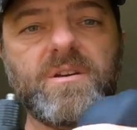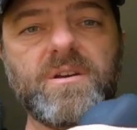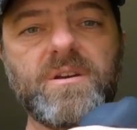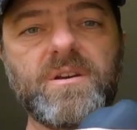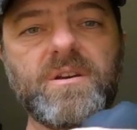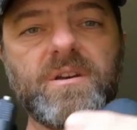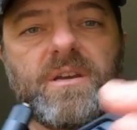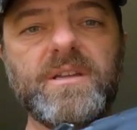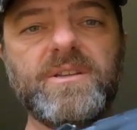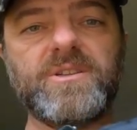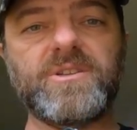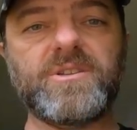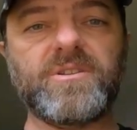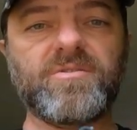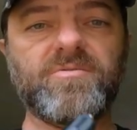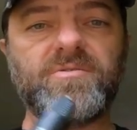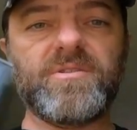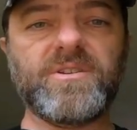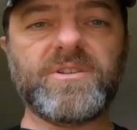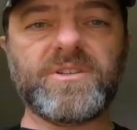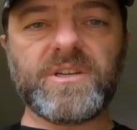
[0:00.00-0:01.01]

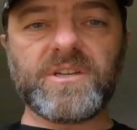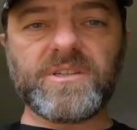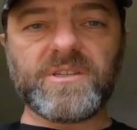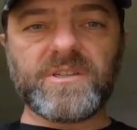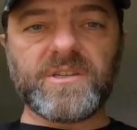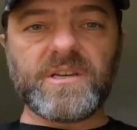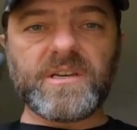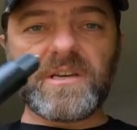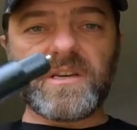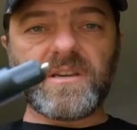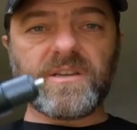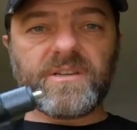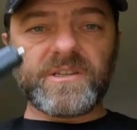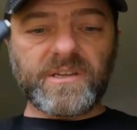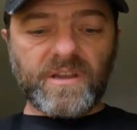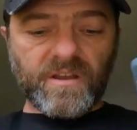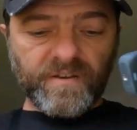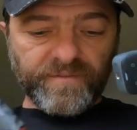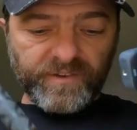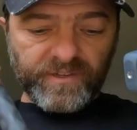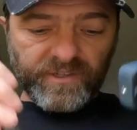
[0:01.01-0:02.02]
Insta360 and a
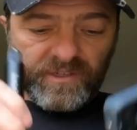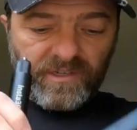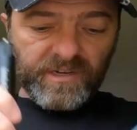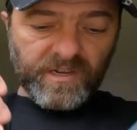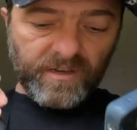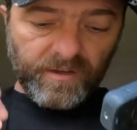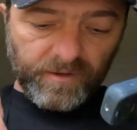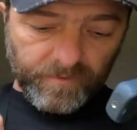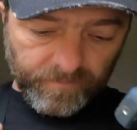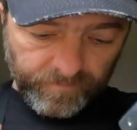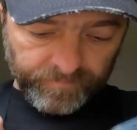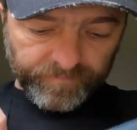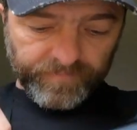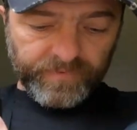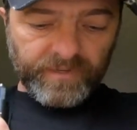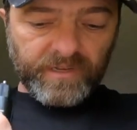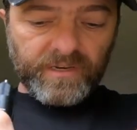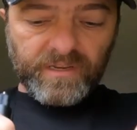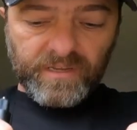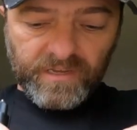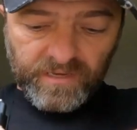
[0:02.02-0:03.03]
selfie stick
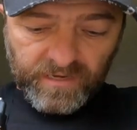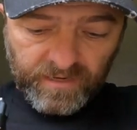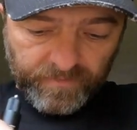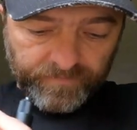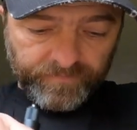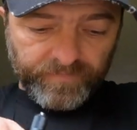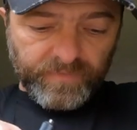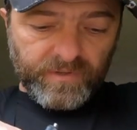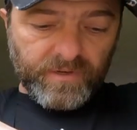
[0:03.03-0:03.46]
in here.